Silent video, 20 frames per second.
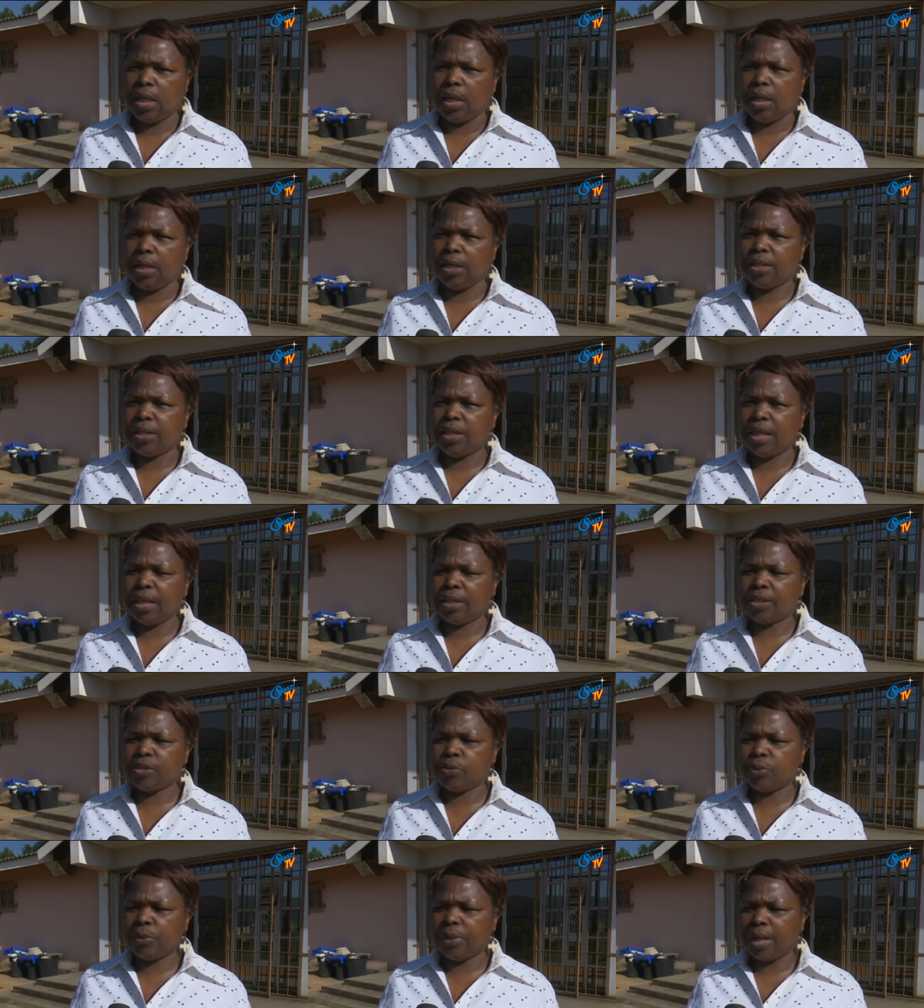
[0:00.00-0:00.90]
in
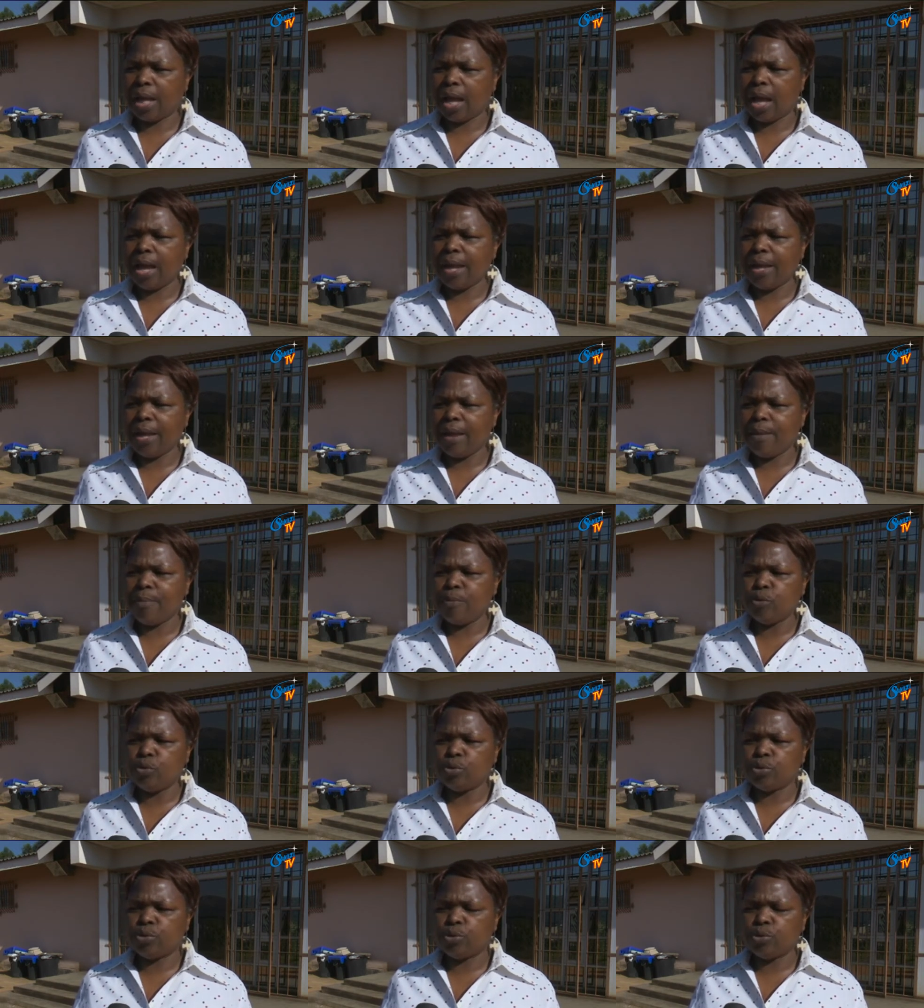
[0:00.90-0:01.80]
that we are
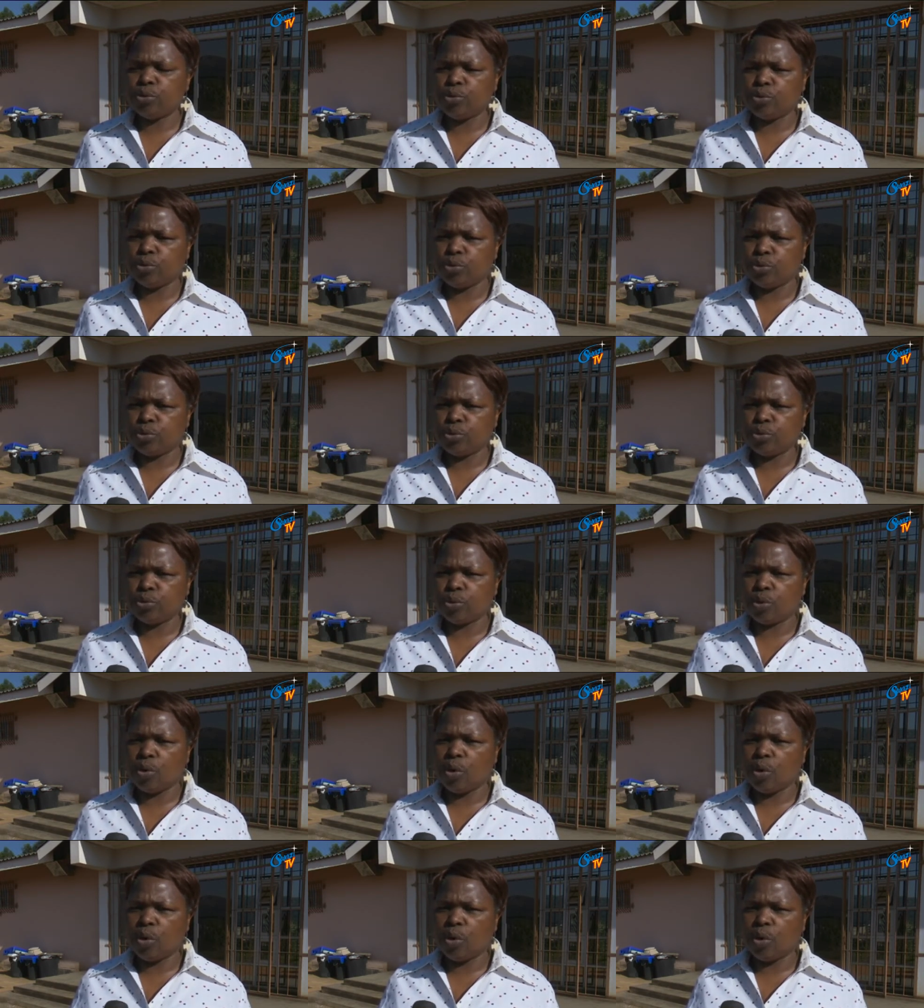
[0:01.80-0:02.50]
able to